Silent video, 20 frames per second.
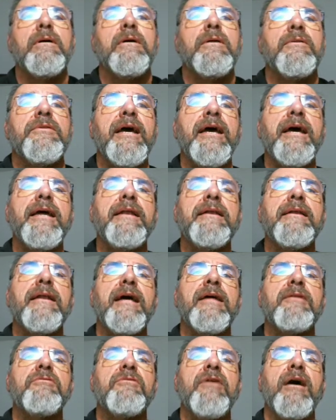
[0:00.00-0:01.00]
Then
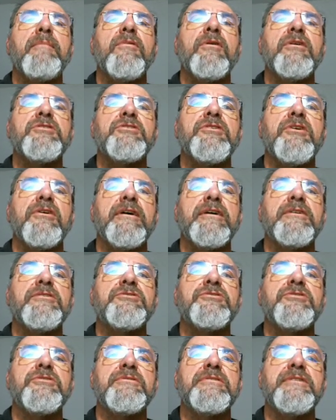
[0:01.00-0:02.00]
let them which are in
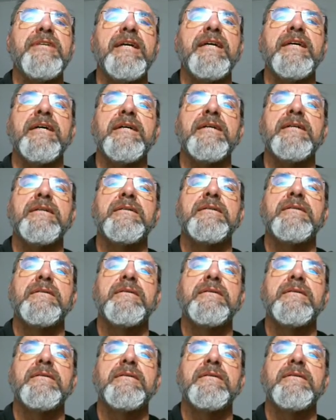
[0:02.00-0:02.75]
Judea,